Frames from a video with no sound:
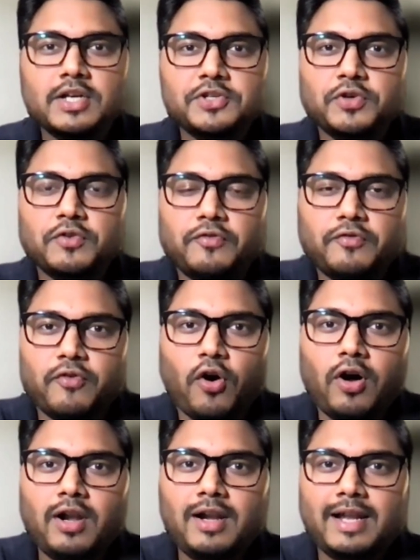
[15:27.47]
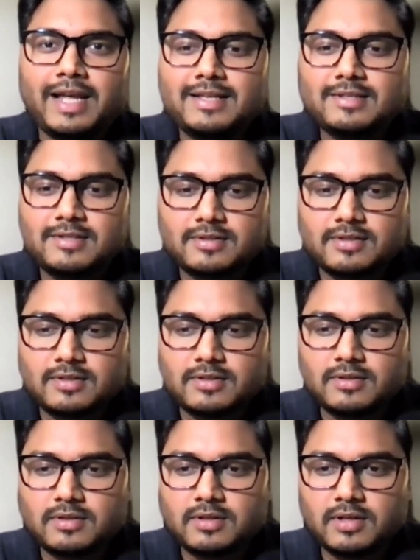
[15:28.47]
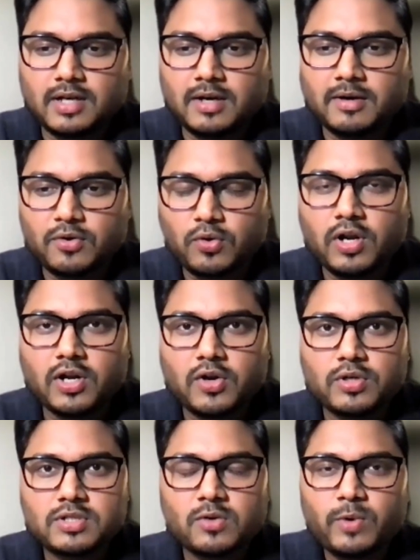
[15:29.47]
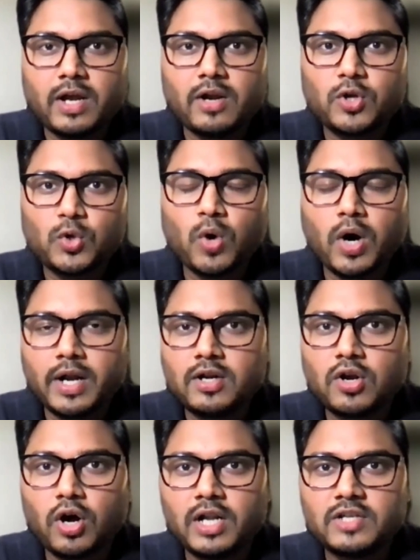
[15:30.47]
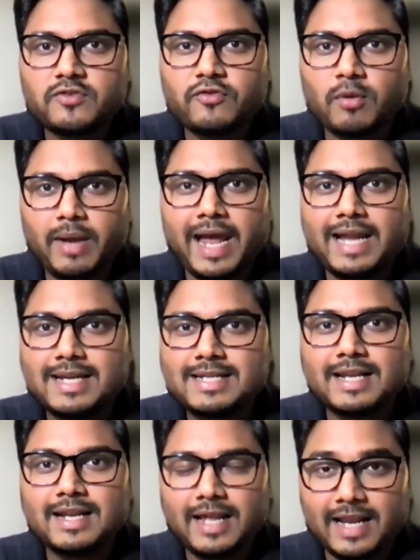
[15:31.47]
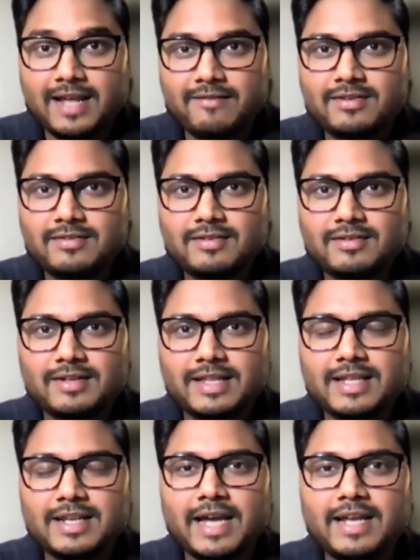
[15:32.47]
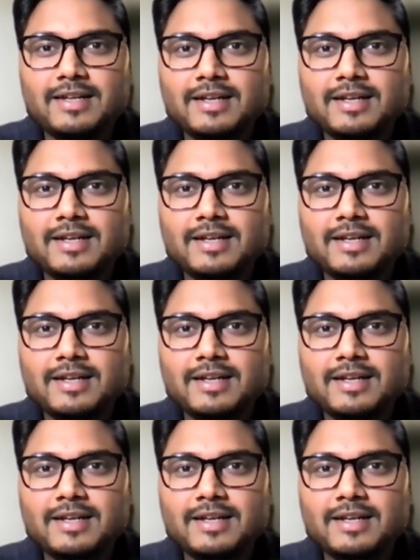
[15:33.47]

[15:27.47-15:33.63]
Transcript: So fall is a roller coaster where you are in college from 8 till 11 in the night.